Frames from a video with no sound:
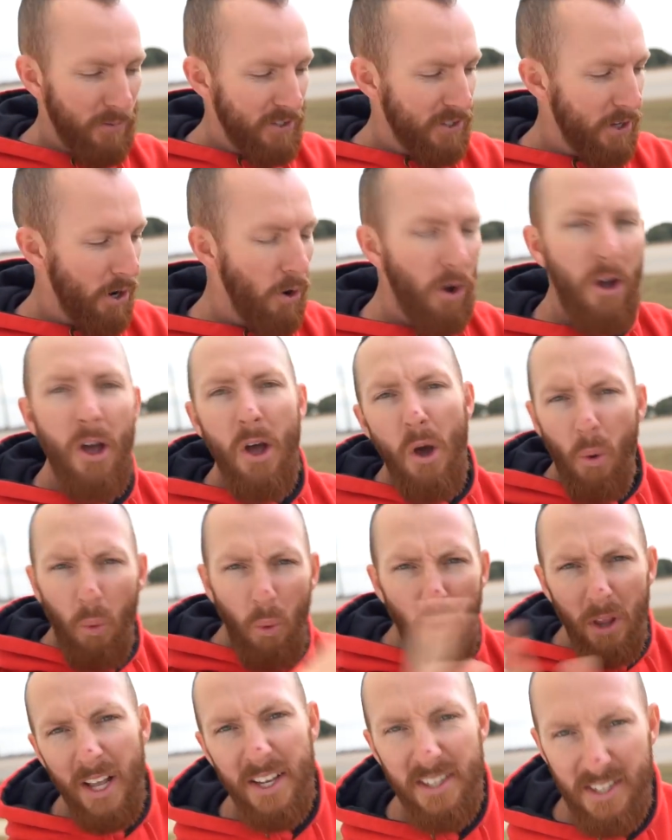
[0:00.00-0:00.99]
So
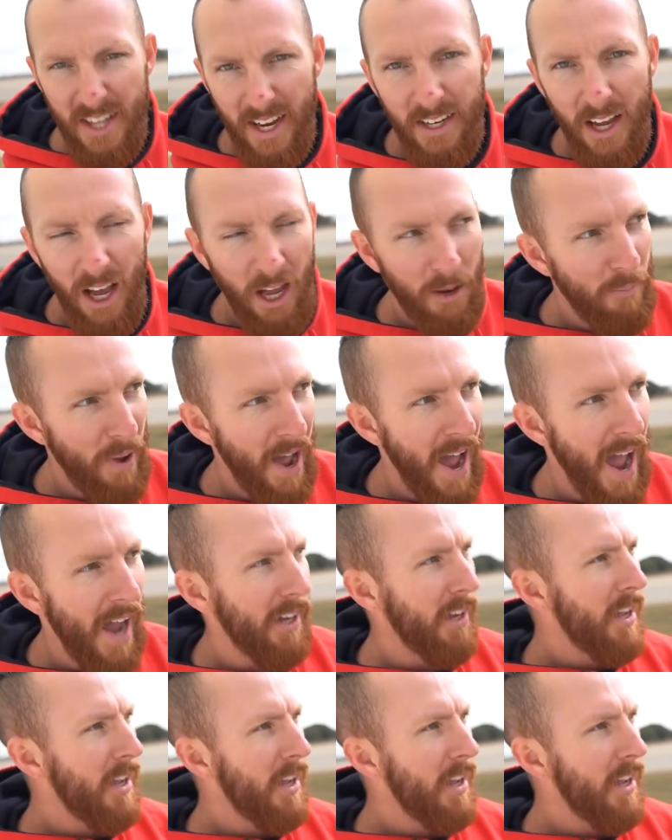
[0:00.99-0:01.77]
one less thing to unpack.